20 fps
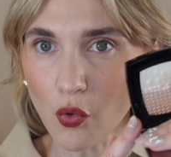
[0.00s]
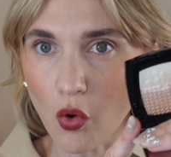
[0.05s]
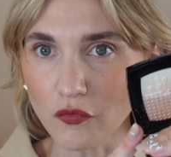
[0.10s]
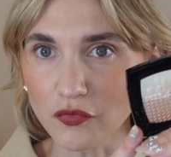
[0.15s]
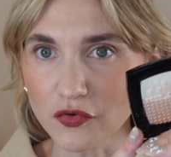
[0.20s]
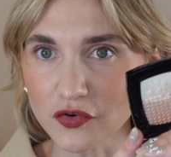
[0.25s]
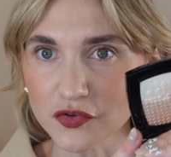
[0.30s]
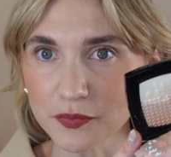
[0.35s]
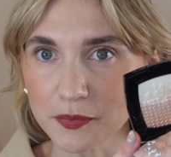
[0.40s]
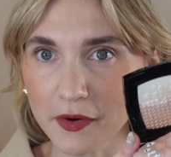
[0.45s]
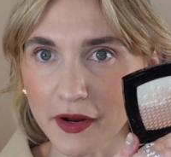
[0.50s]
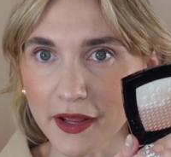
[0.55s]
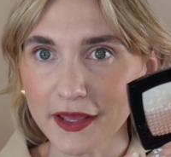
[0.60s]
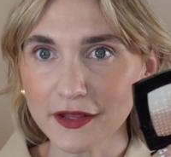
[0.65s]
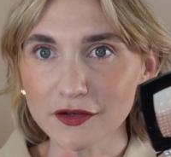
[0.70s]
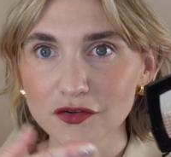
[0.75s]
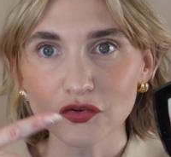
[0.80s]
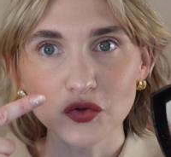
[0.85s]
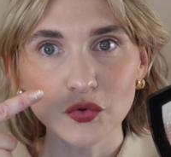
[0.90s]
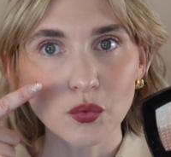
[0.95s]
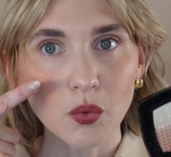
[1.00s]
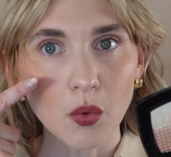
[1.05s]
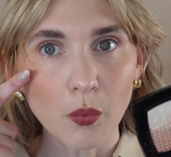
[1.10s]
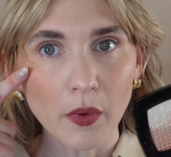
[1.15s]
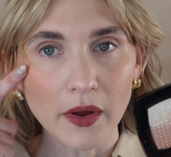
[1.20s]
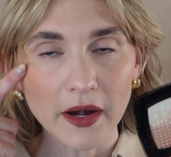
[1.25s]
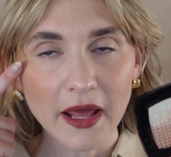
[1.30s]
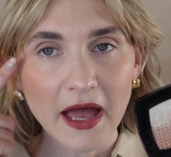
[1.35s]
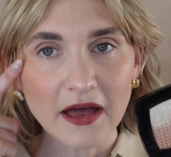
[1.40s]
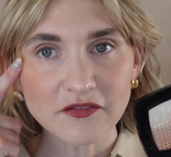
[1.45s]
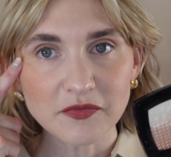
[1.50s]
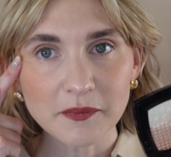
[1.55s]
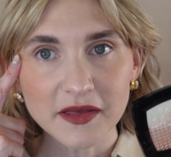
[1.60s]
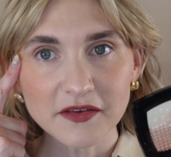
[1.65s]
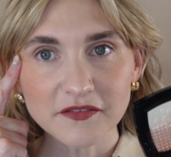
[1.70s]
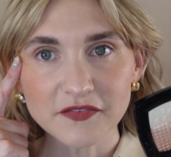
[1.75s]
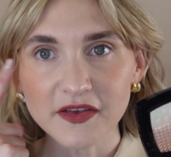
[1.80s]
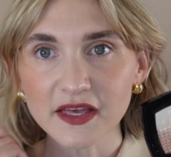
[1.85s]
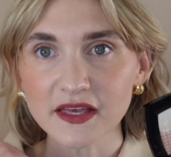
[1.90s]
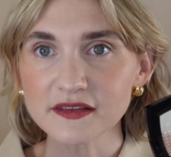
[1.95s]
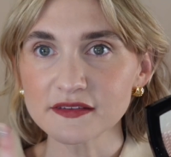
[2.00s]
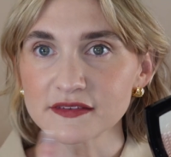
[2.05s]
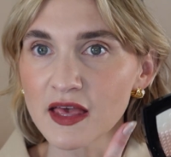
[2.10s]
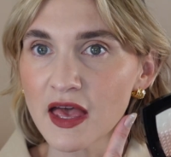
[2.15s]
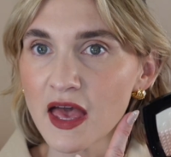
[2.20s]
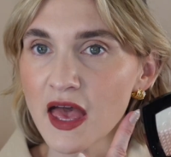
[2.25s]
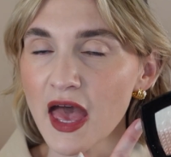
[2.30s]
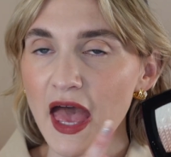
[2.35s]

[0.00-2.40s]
overspray to one half of my face,